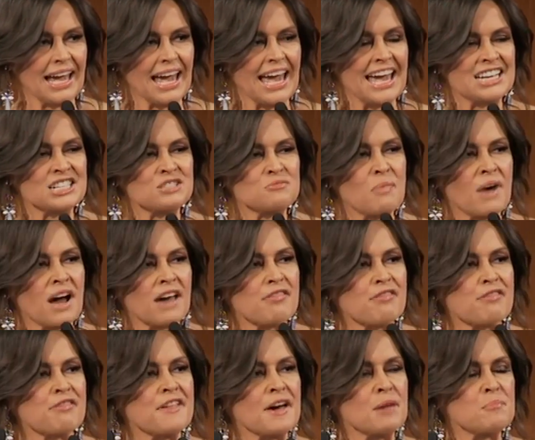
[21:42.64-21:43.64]
and my
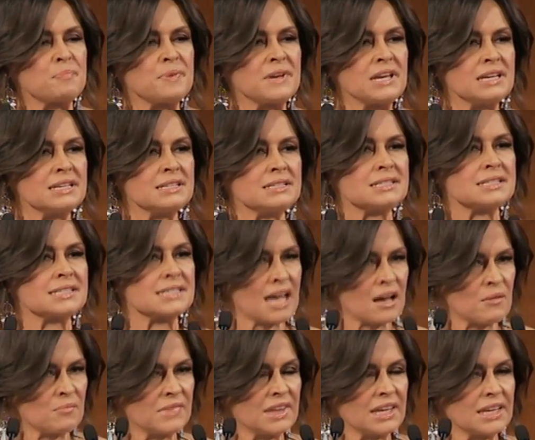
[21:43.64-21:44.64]
thumping,
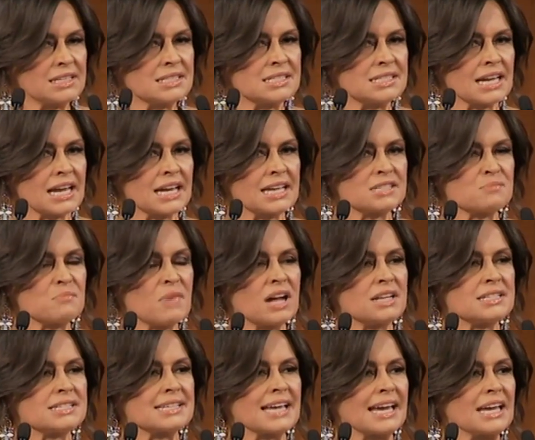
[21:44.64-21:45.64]
some these days
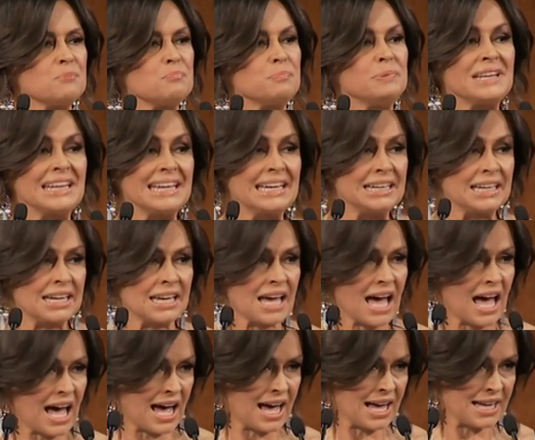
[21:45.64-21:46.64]
might say bleeding
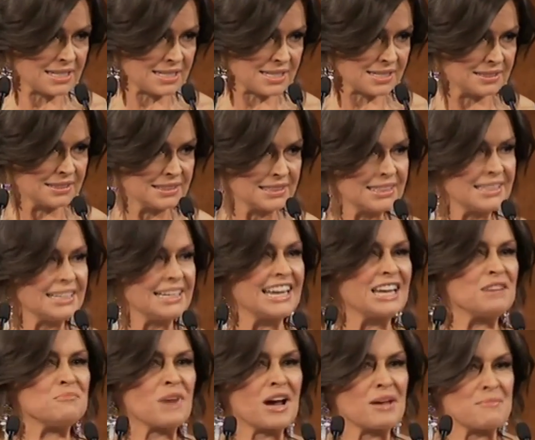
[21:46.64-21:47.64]
heart,
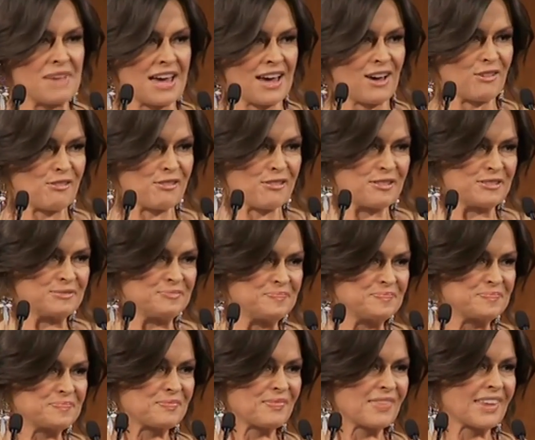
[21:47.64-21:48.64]
in my mouth.
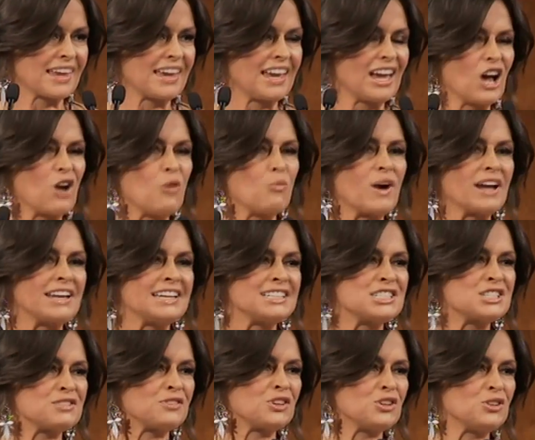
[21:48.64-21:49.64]
One
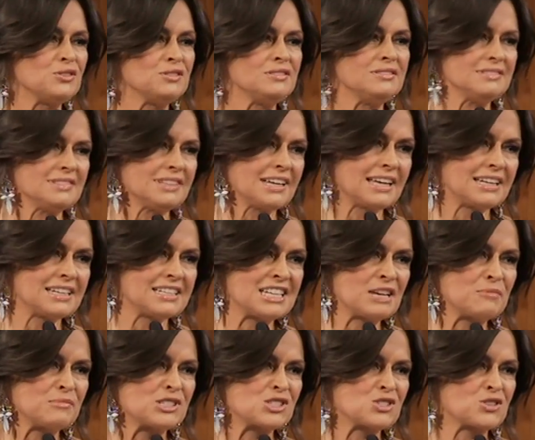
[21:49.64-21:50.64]
interview and a
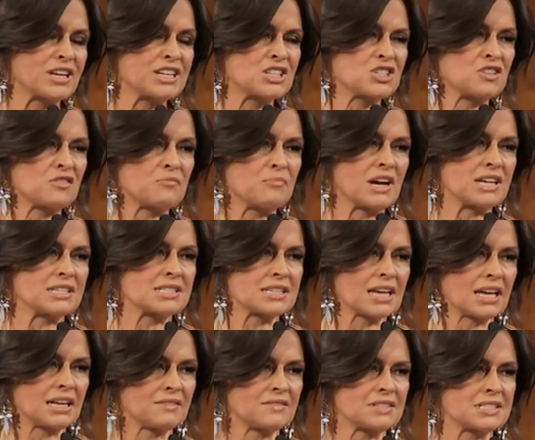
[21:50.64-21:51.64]
demonstration of my
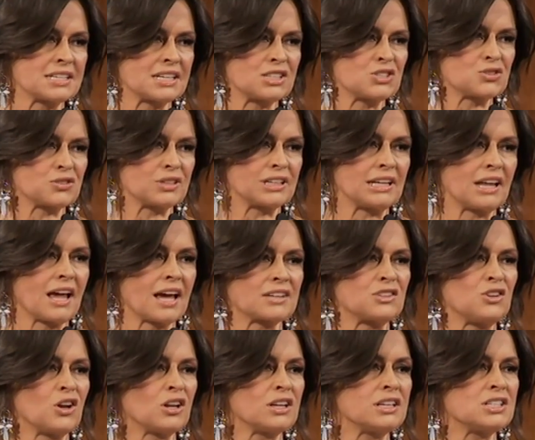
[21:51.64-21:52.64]
Sale of the
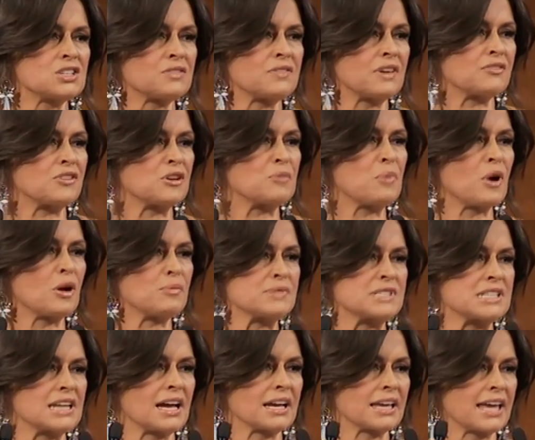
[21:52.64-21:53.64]
Century-like knowledge of every pop
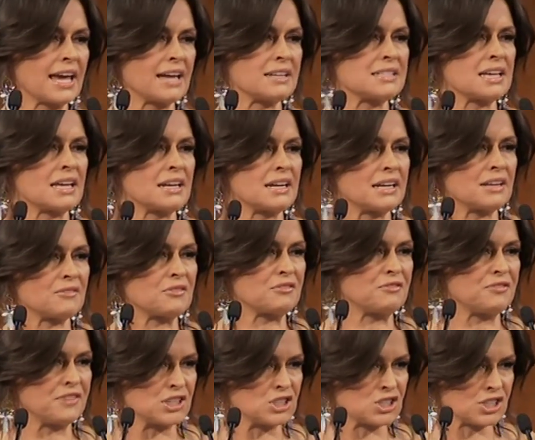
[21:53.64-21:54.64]
star countdown it ever
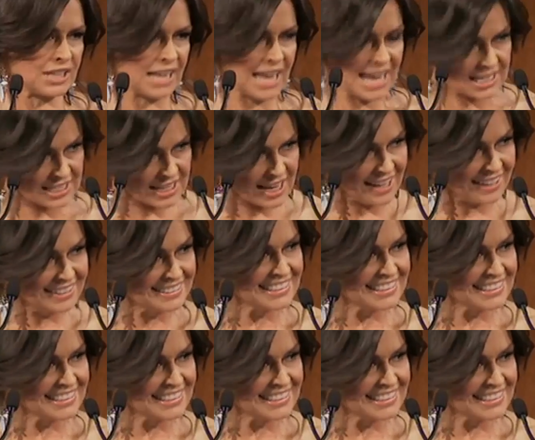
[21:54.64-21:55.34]
featured later,